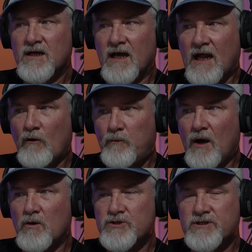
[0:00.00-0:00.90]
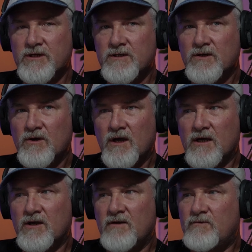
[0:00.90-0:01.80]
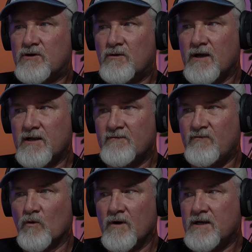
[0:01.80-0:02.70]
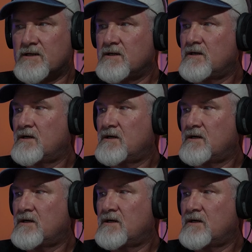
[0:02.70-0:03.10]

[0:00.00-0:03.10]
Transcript: and I'll post it and give you credit for it.